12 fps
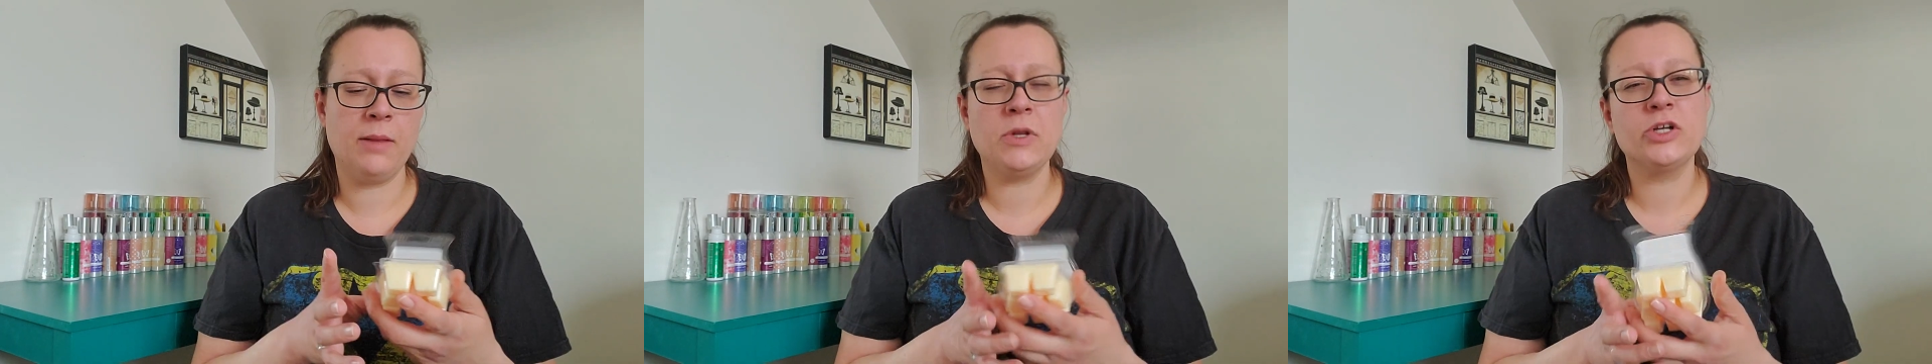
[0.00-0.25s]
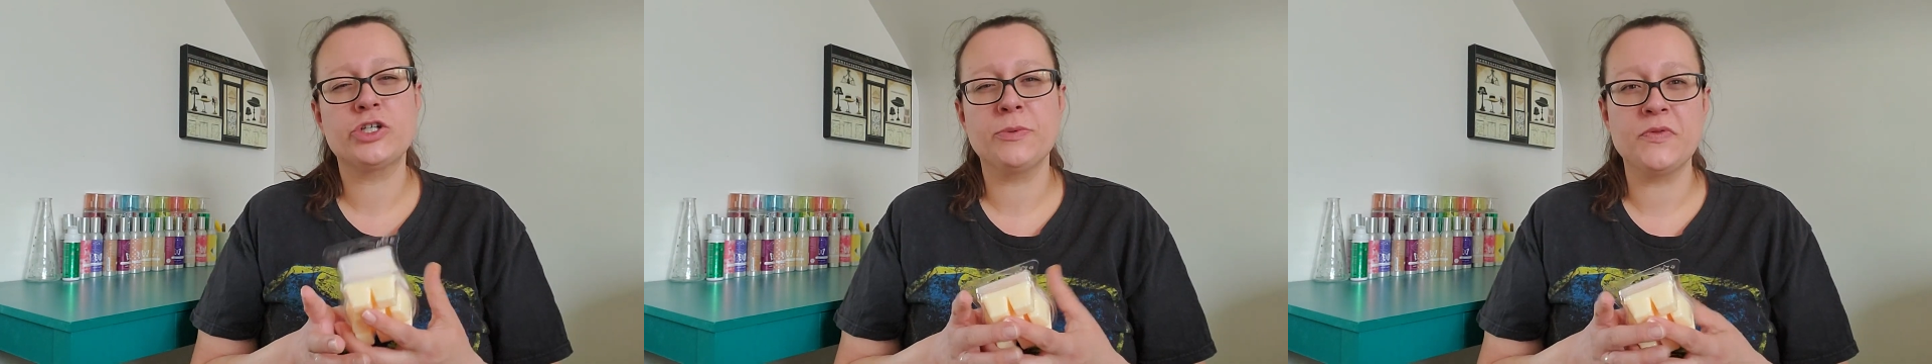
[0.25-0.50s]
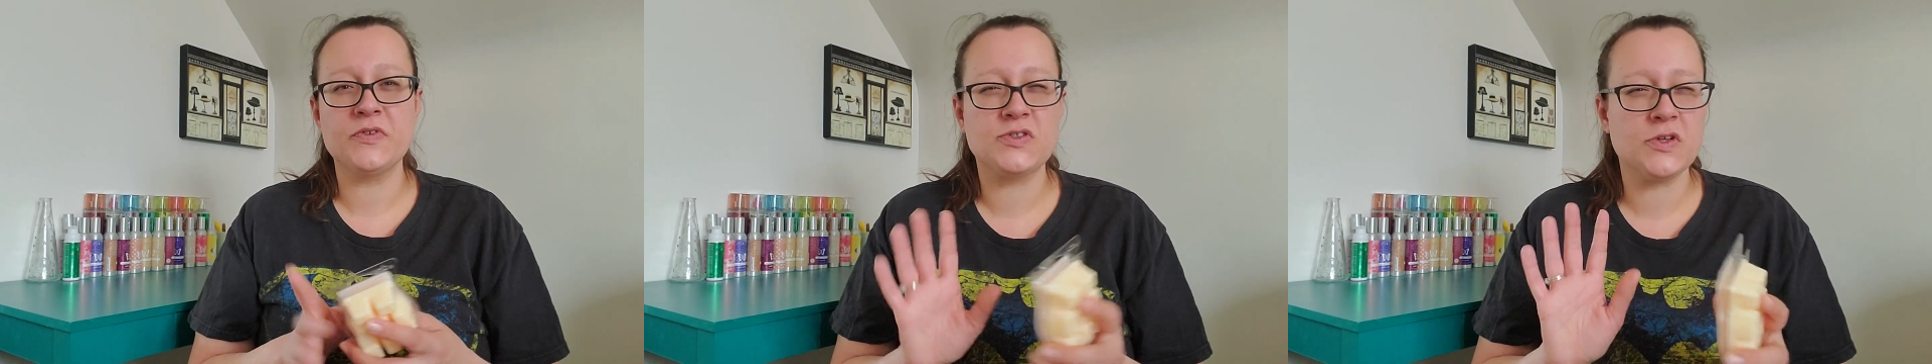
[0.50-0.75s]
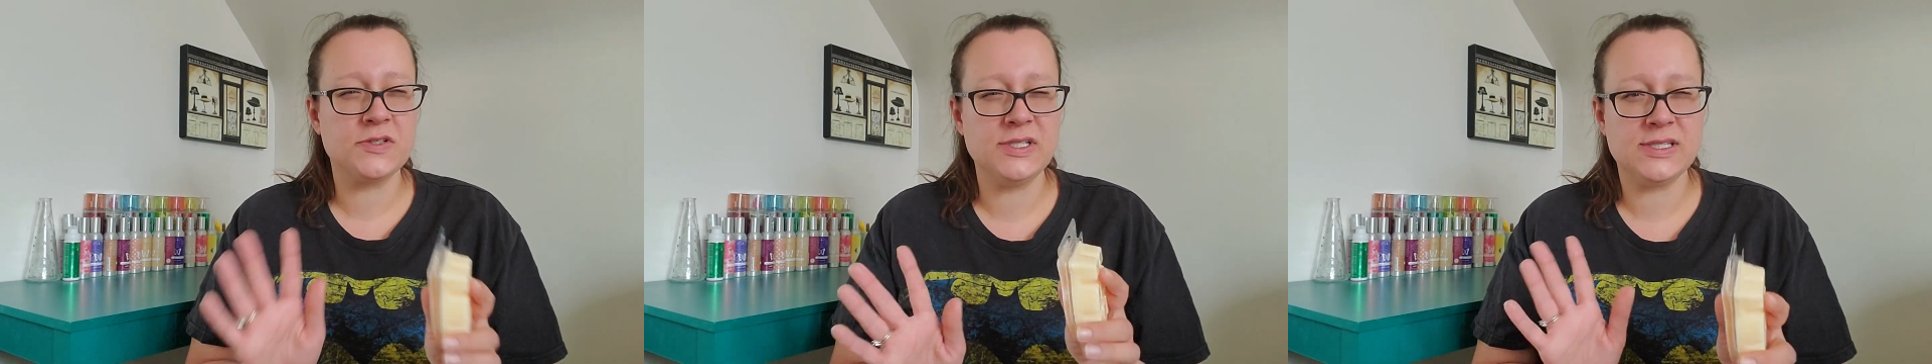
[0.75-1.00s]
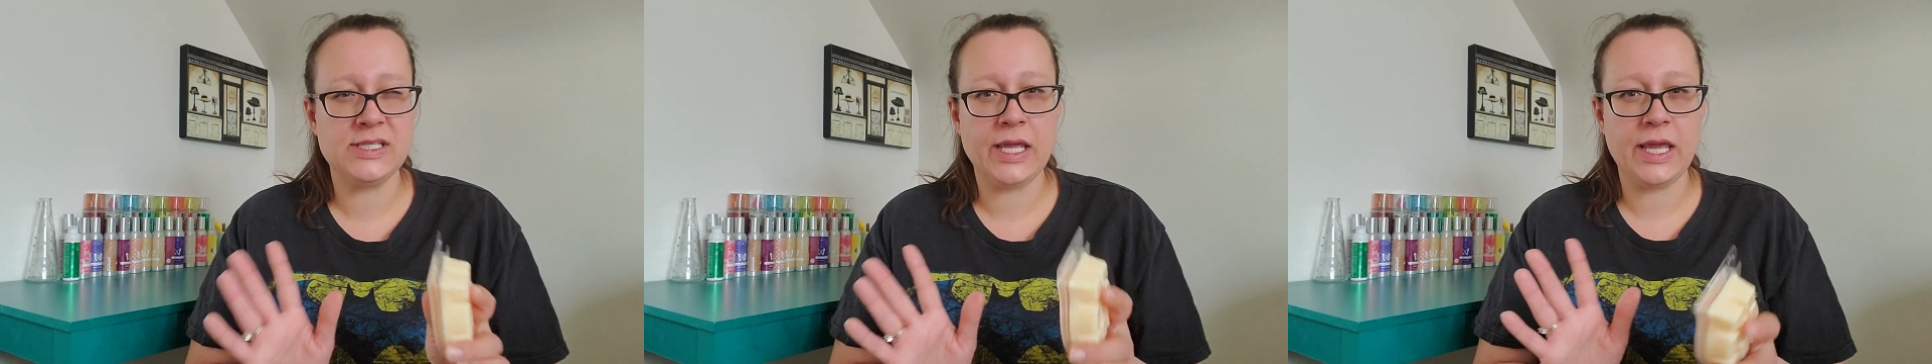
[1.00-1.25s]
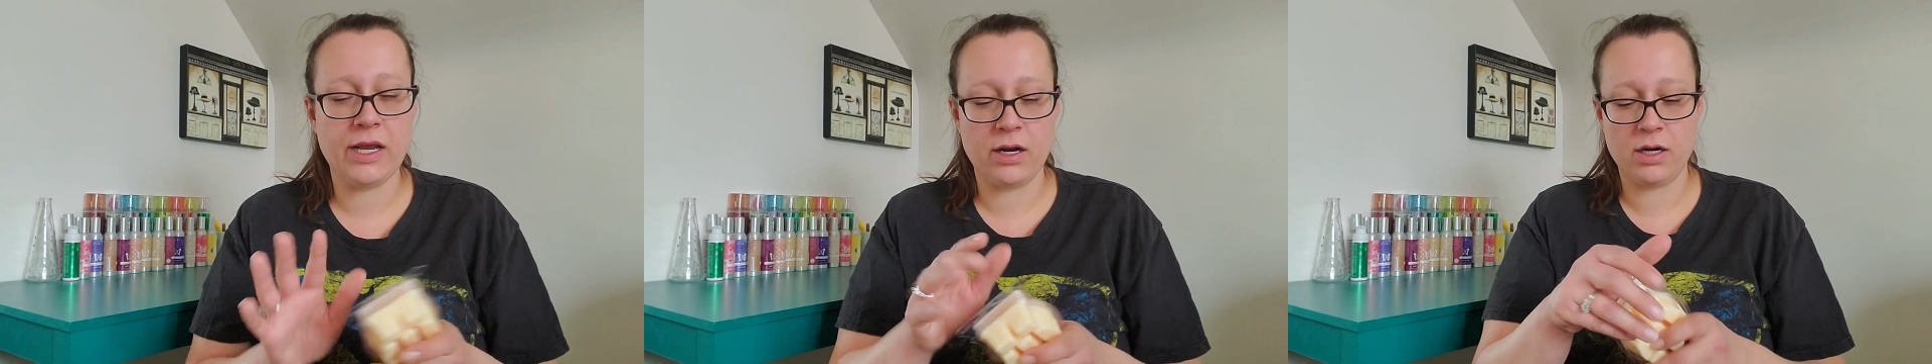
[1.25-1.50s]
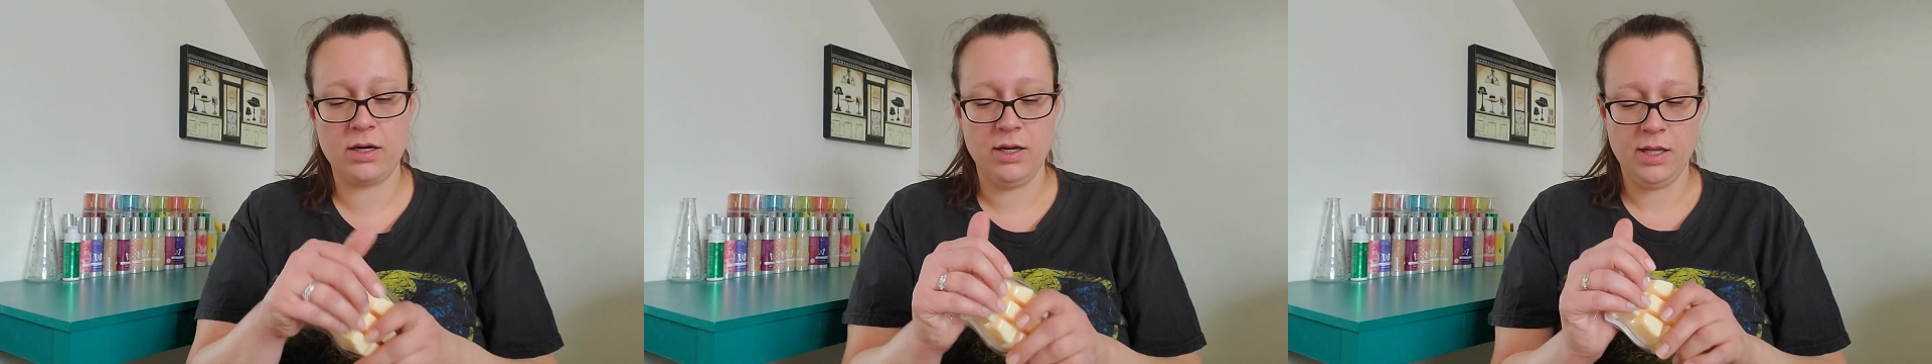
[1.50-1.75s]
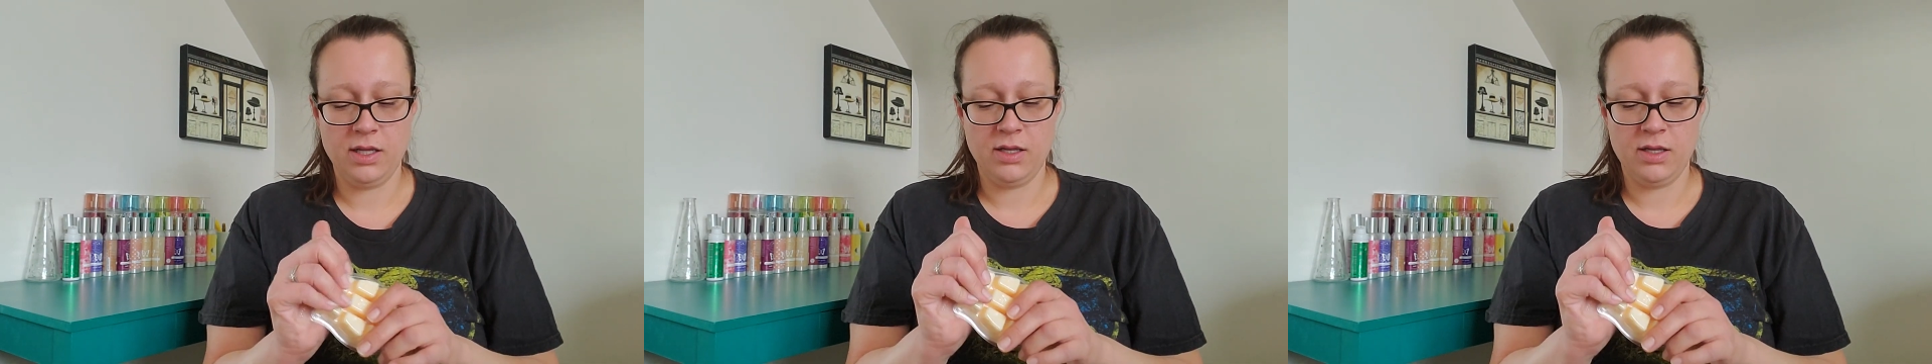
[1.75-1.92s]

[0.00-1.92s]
I'm not sure about the salty sea air,